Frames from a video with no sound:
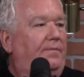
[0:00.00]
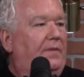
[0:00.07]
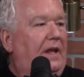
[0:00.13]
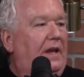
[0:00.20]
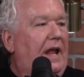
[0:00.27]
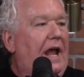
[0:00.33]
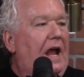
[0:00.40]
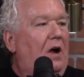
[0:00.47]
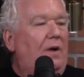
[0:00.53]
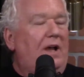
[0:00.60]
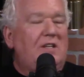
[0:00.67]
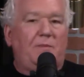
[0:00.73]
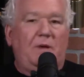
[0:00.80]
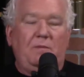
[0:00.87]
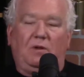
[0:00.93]
and how
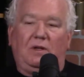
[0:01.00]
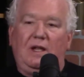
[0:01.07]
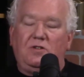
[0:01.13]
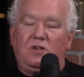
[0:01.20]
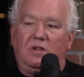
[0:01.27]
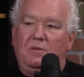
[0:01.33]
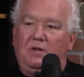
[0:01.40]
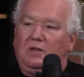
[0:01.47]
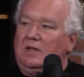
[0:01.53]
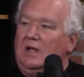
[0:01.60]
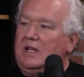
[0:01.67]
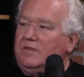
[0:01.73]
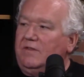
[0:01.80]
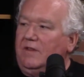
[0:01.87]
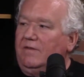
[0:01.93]
as people enter the middle
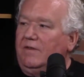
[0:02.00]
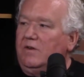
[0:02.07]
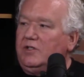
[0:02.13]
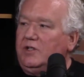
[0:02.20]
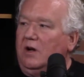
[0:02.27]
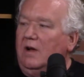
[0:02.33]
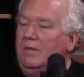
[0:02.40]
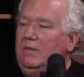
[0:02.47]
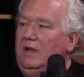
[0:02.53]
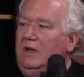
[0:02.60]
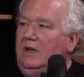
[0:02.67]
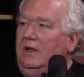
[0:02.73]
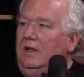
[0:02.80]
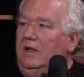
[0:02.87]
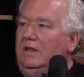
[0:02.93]
class for the first time,
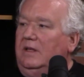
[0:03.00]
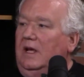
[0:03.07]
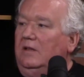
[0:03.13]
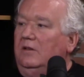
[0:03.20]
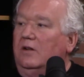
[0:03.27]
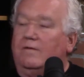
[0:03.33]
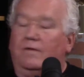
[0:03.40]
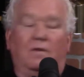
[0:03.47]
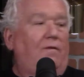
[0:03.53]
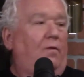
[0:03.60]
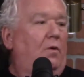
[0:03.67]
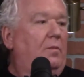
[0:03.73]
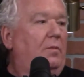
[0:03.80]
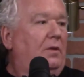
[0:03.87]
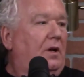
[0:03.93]
they look for
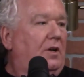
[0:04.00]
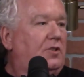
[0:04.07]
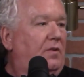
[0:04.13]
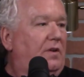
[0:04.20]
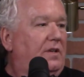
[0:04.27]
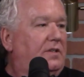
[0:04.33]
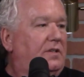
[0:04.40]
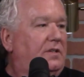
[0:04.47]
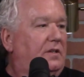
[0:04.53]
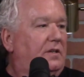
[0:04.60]
affordable luxuries.